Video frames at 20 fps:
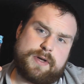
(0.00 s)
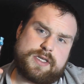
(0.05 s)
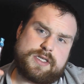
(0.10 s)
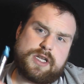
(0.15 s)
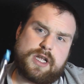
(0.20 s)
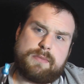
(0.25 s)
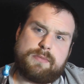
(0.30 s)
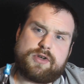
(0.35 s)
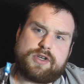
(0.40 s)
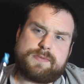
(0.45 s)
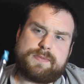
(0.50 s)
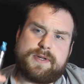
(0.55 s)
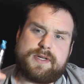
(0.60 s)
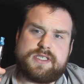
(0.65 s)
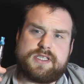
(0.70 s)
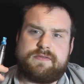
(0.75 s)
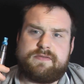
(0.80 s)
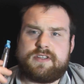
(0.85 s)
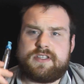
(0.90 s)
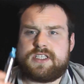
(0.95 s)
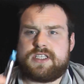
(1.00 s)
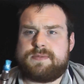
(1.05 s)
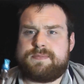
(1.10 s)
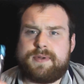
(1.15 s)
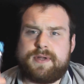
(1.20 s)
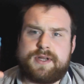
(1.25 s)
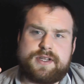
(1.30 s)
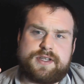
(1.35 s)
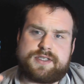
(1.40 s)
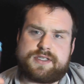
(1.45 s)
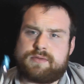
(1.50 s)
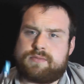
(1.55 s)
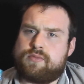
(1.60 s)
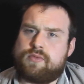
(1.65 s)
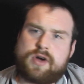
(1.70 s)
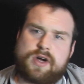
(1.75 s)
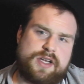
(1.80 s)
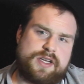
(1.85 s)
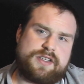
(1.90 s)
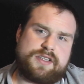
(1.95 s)
it's no more expensive than spinners and
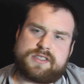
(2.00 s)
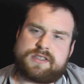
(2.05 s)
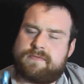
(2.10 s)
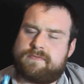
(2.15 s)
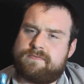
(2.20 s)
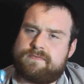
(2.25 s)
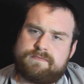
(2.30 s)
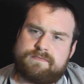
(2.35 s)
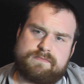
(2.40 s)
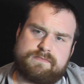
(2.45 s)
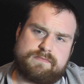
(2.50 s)
winders and,